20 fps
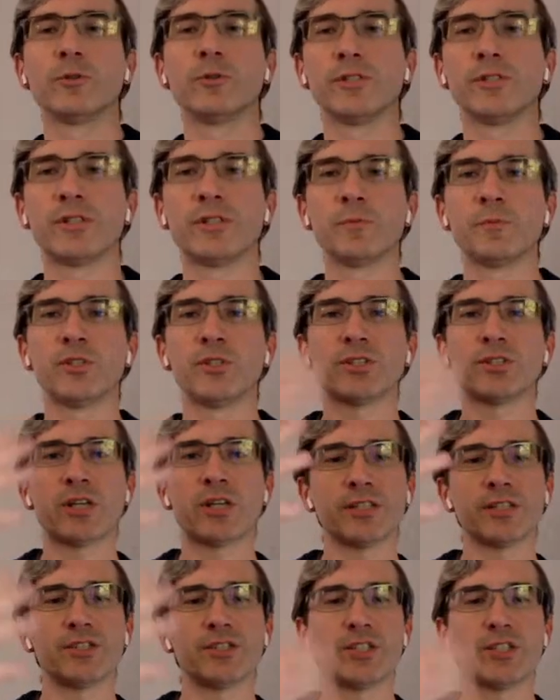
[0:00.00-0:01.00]
is I'm
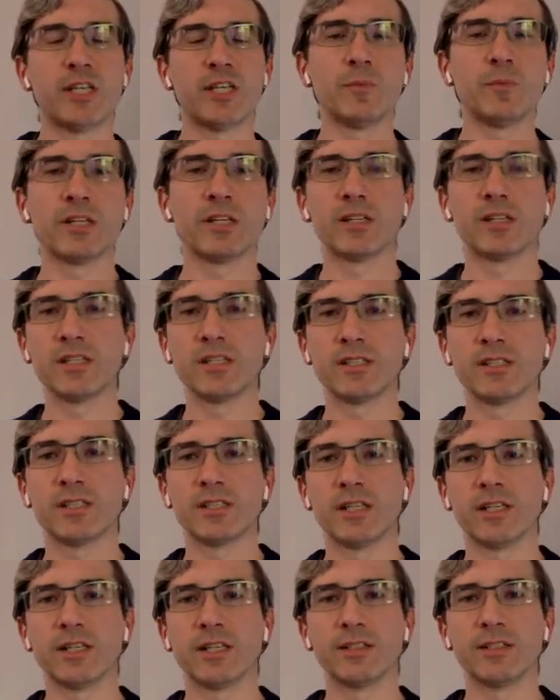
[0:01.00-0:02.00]
just kind of skimming these
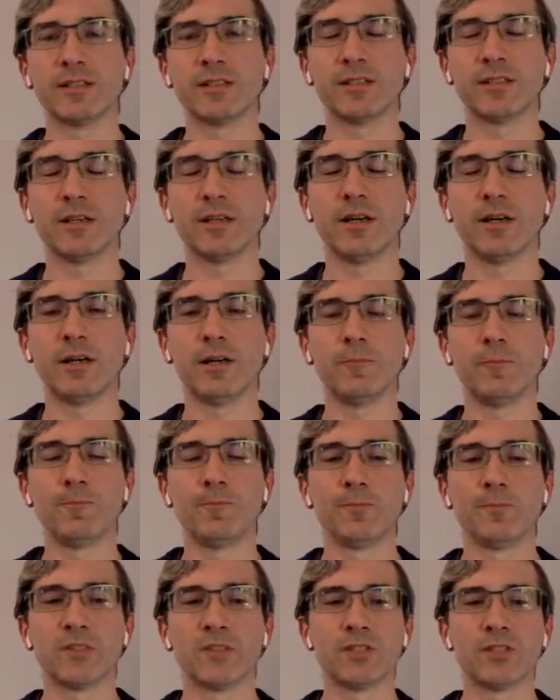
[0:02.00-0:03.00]
things
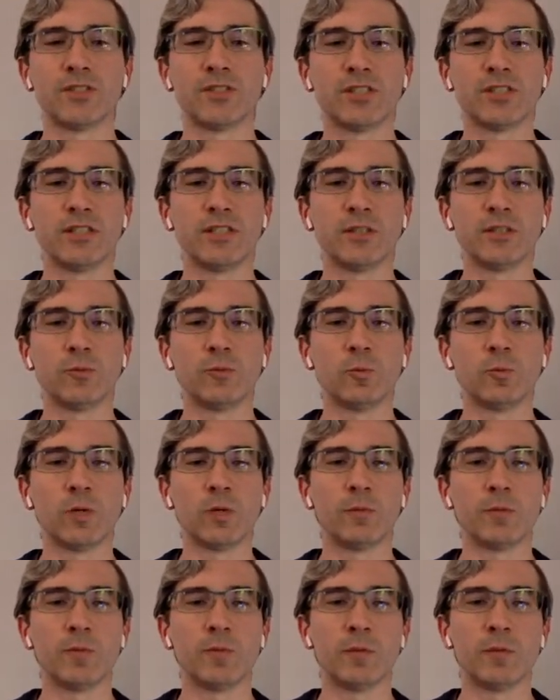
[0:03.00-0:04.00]
to see
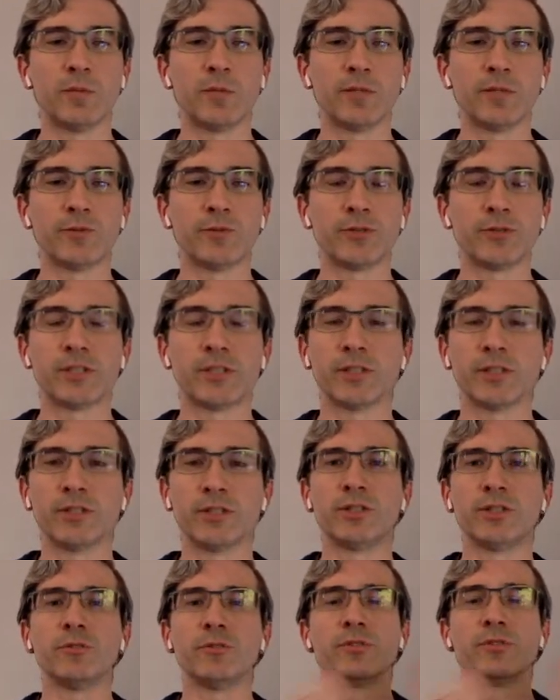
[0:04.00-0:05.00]
what might be interesting
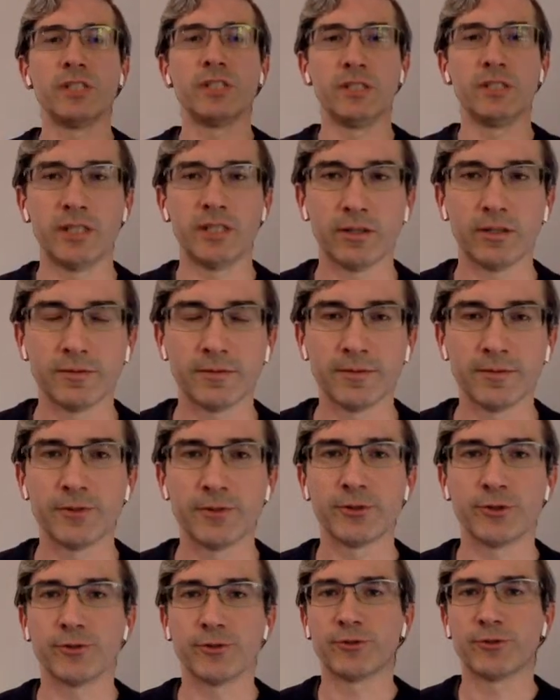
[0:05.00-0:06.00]
to do detailed
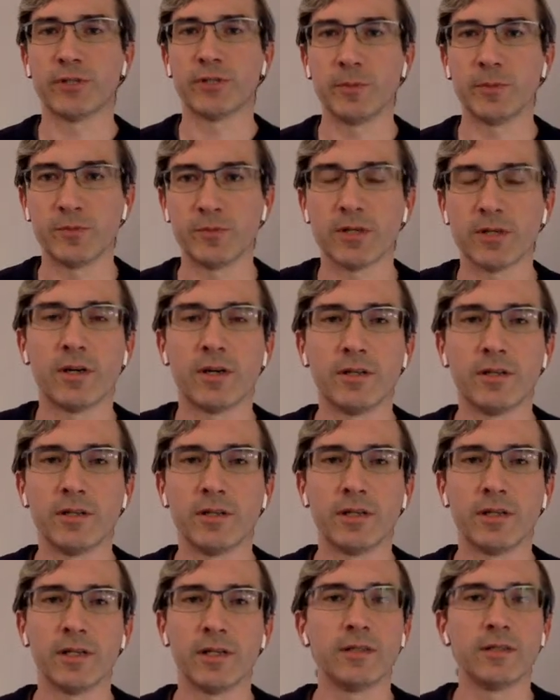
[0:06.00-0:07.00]
future streams
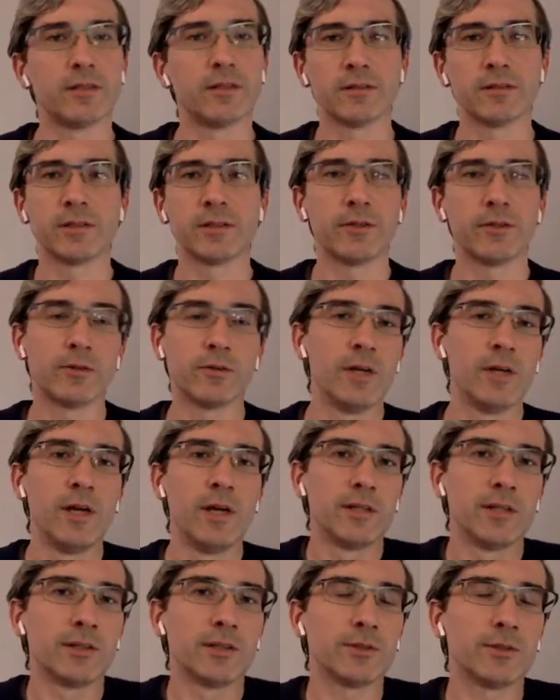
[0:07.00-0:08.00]
on, and
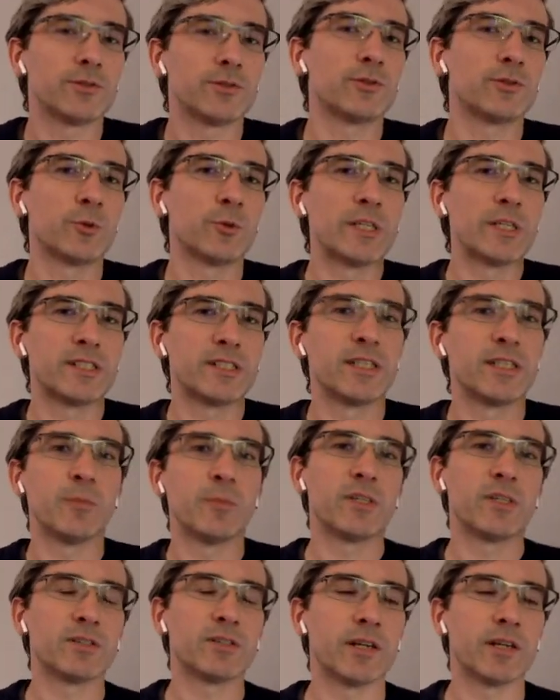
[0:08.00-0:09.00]
little tweet
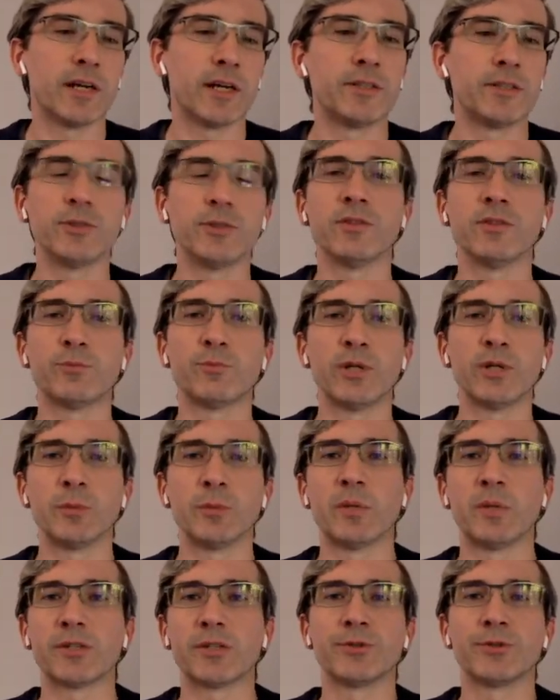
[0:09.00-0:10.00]
snippets like I do of
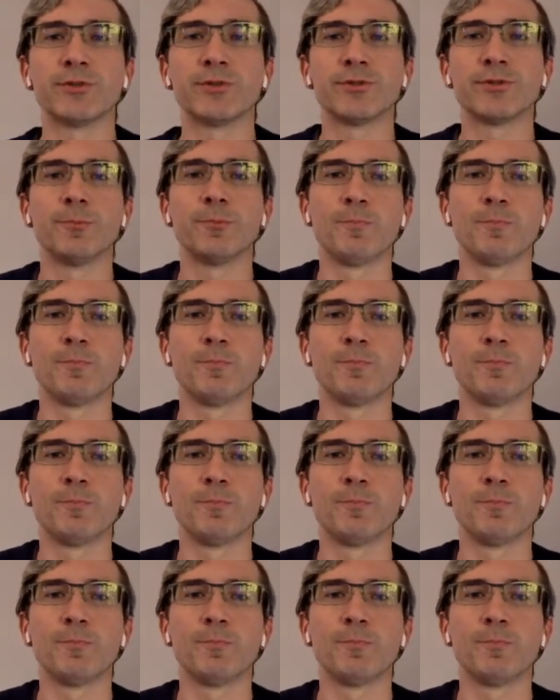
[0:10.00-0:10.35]
pretty pictures.